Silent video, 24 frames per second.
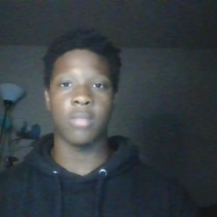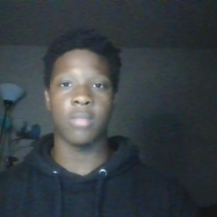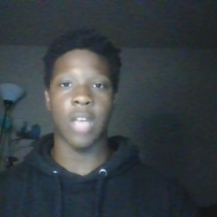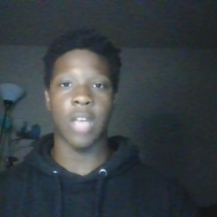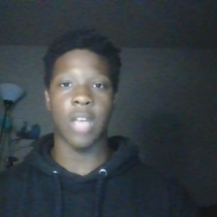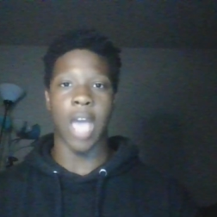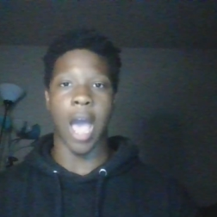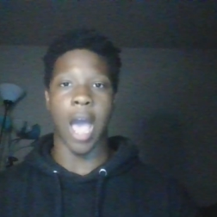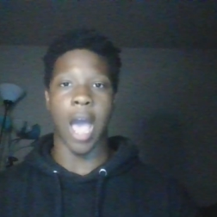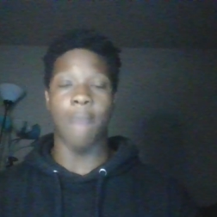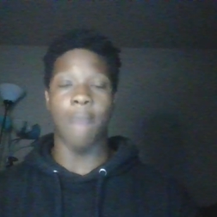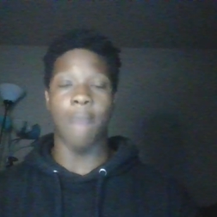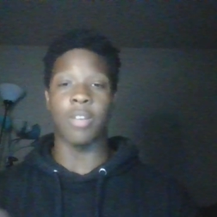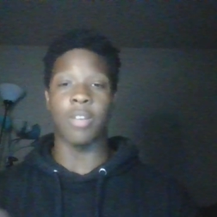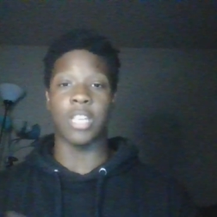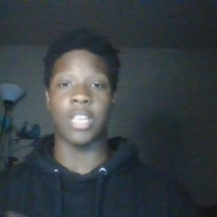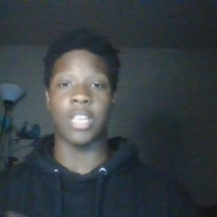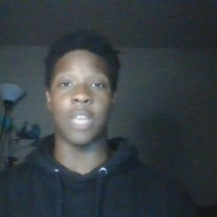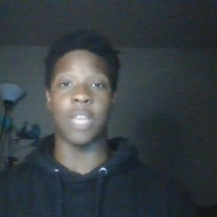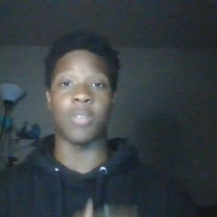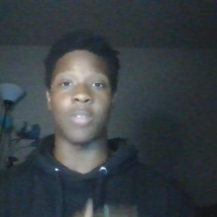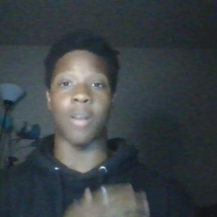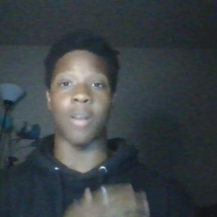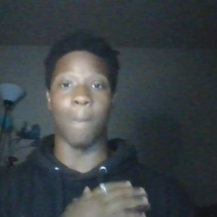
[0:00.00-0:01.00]
I'm gonna
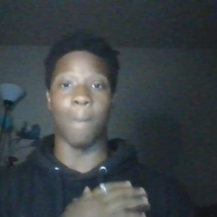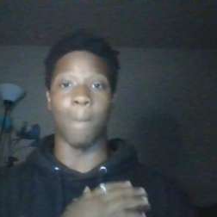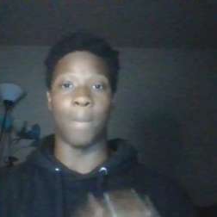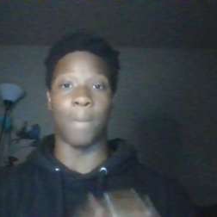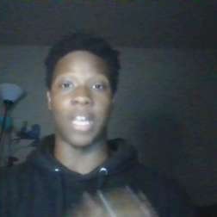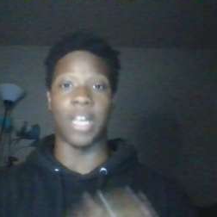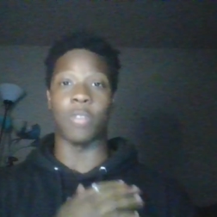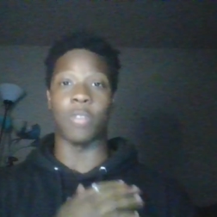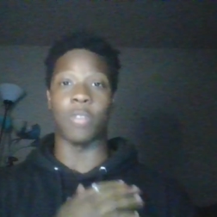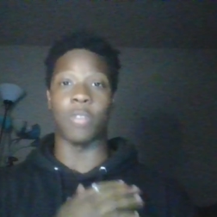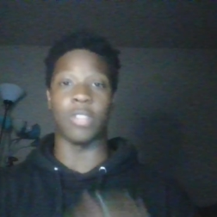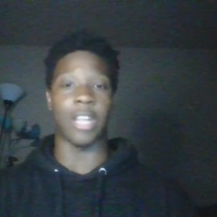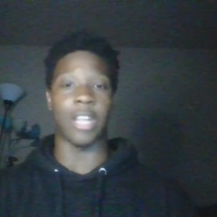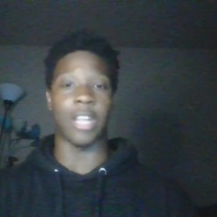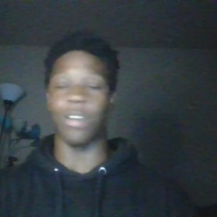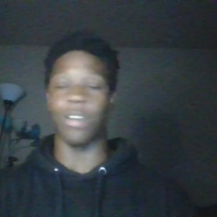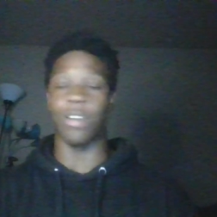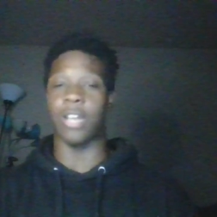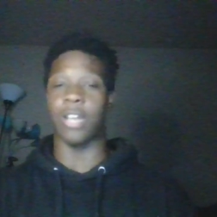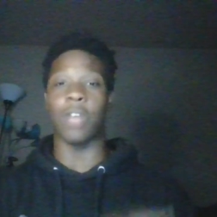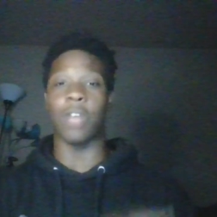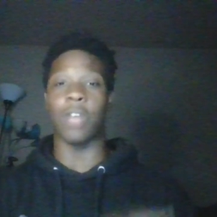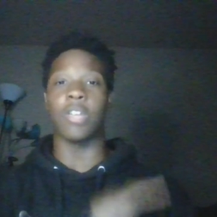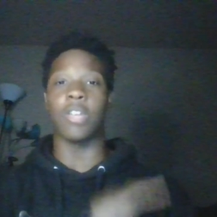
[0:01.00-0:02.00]
keep it a beam with. They don't.
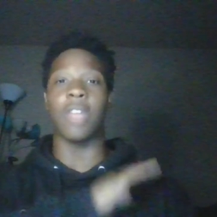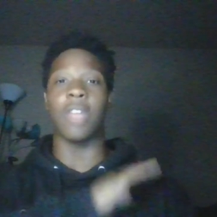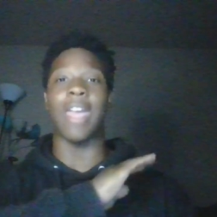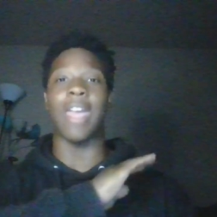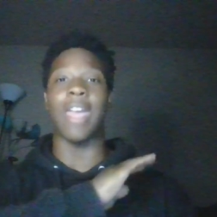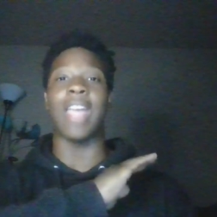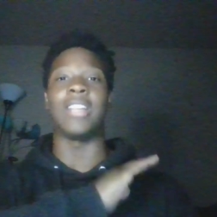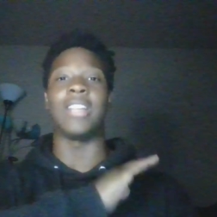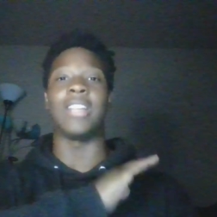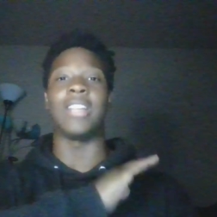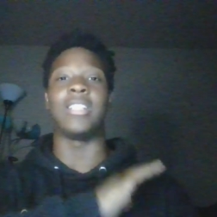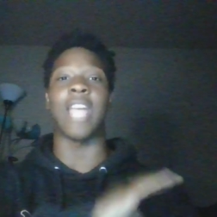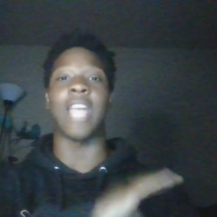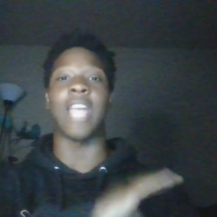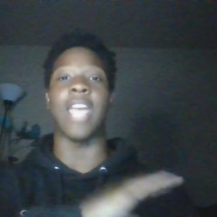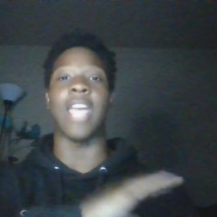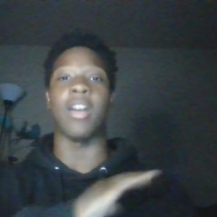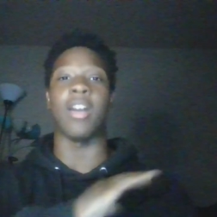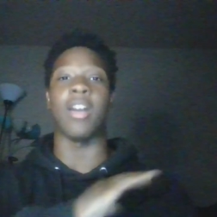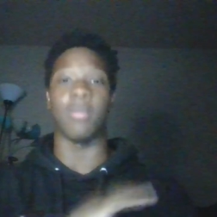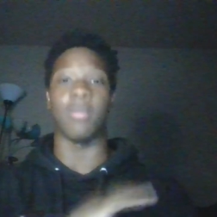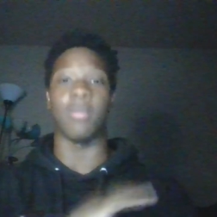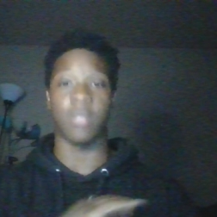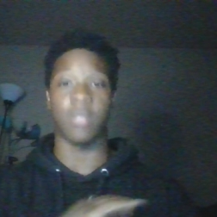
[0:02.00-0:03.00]
They don't give a
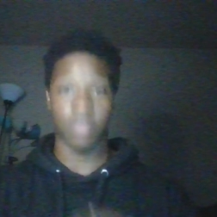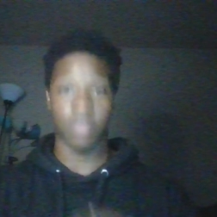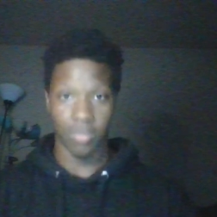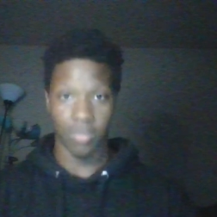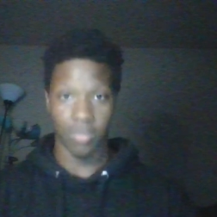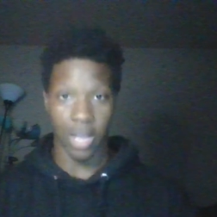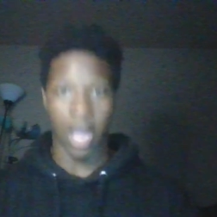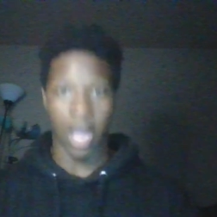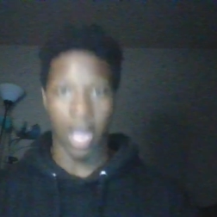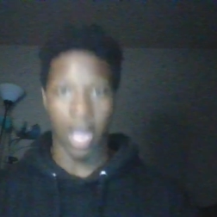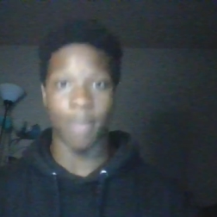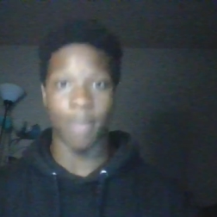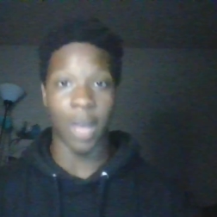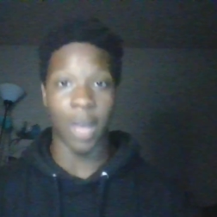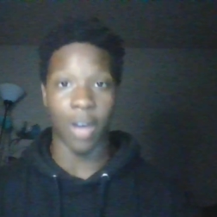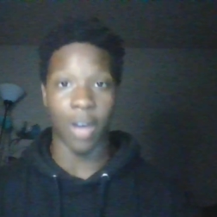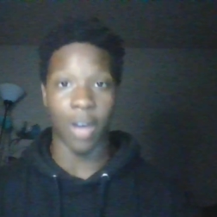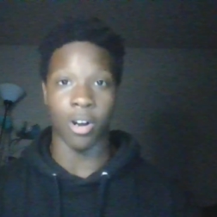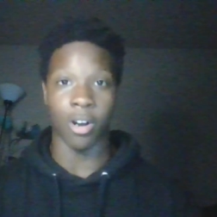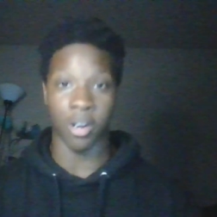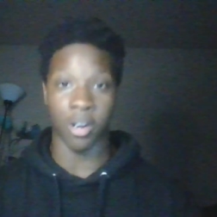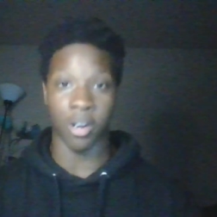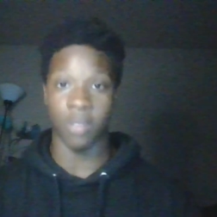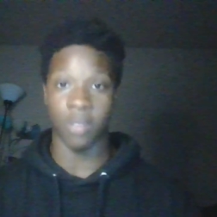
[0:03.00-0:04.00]
damn about
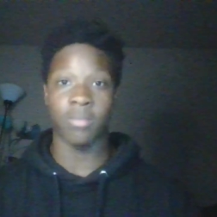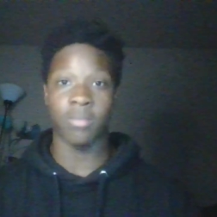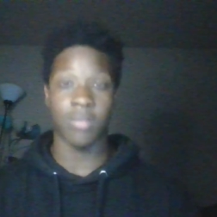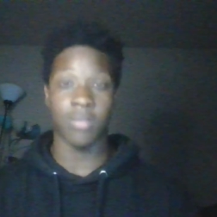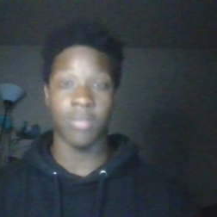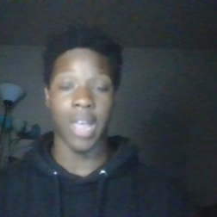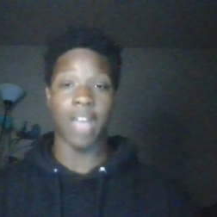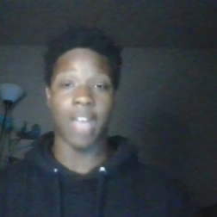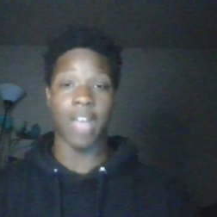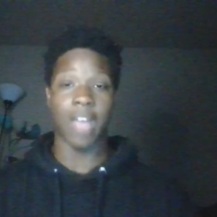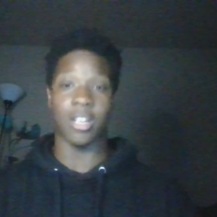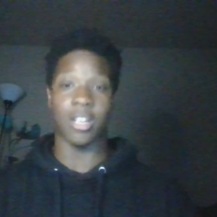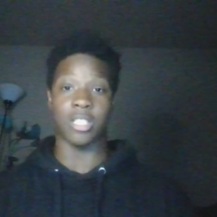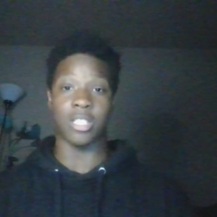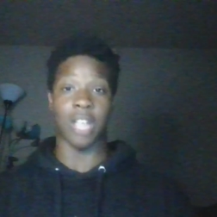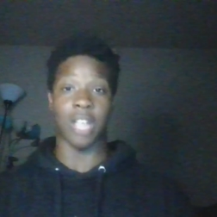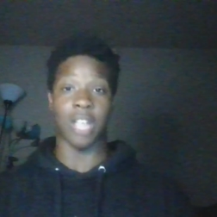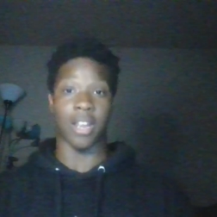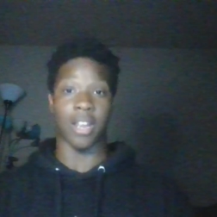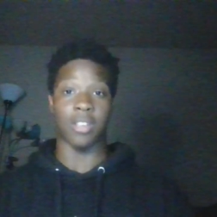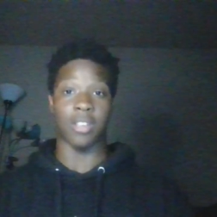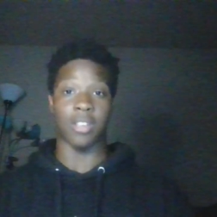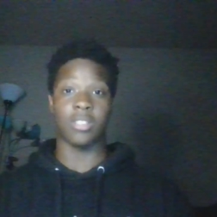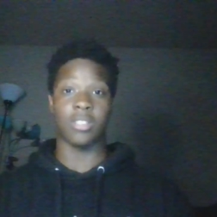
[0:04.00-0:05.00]
her in the
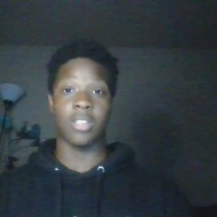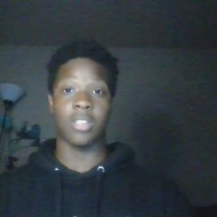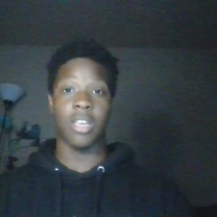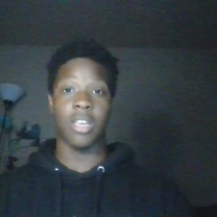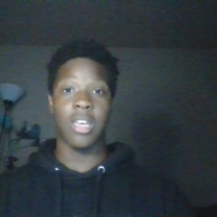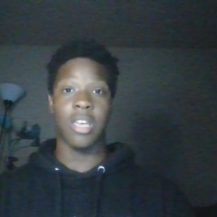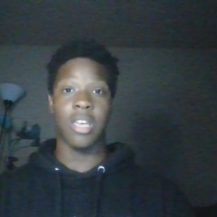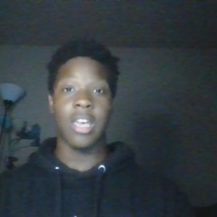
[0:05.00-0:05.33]
slightest.